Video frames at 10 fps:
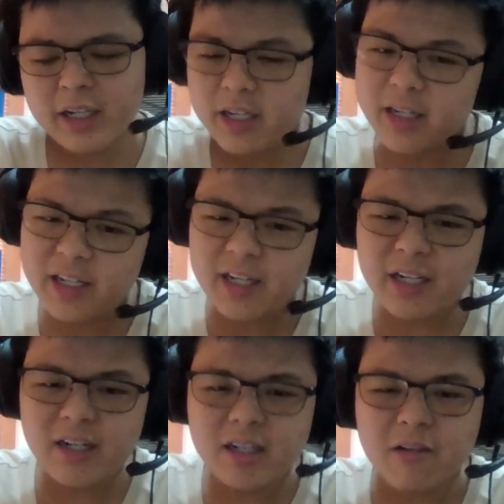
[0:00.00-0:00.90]
In the
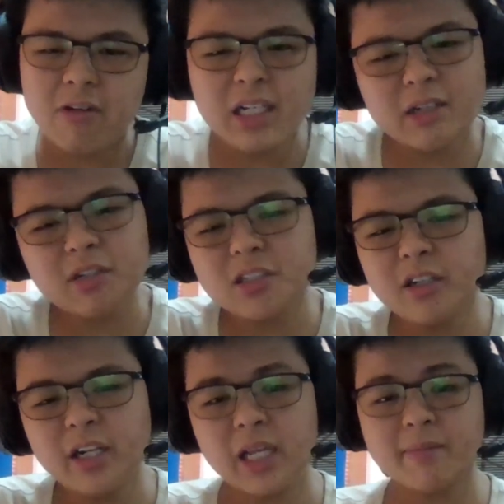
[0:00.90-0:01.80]
end, while I was
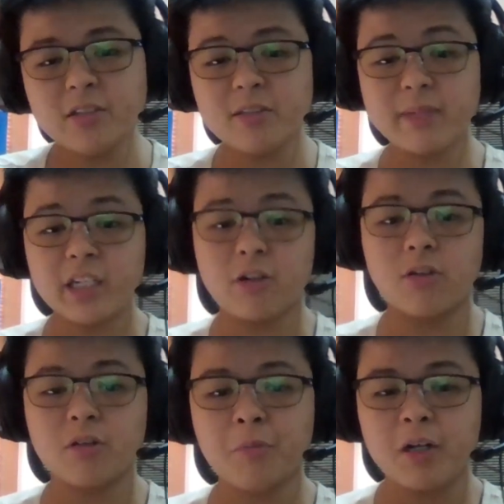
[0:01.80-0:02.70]
not able to make the
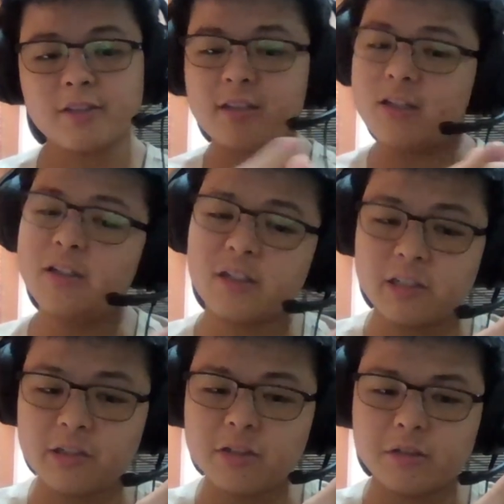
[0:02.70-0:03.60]
robot turn on
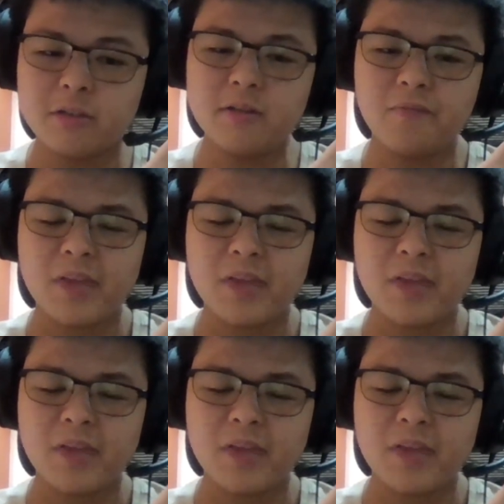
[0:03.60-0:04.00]
its own,